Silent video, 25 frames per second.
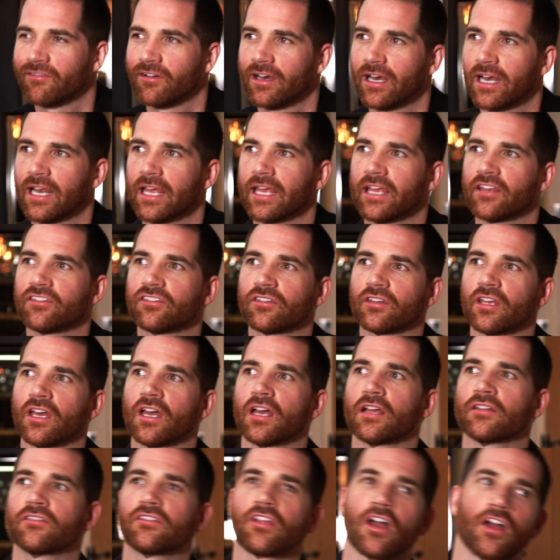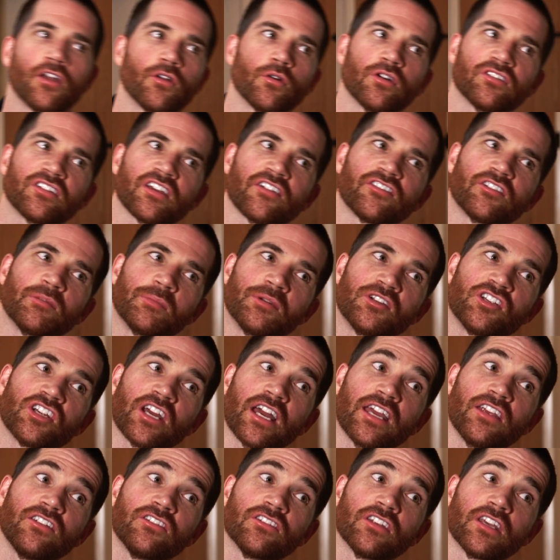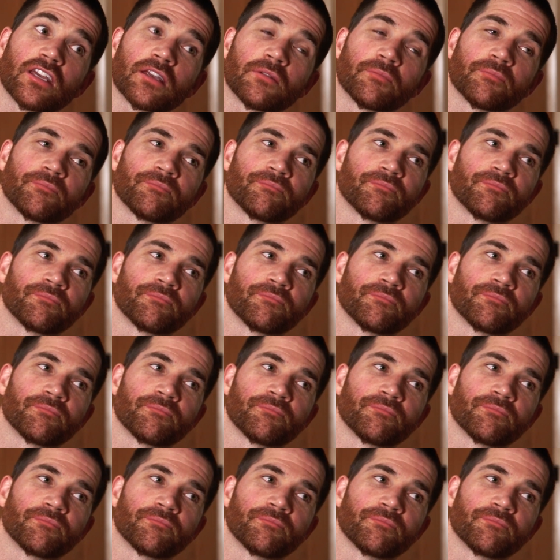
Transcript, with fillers: Really is don't always have to be chasing.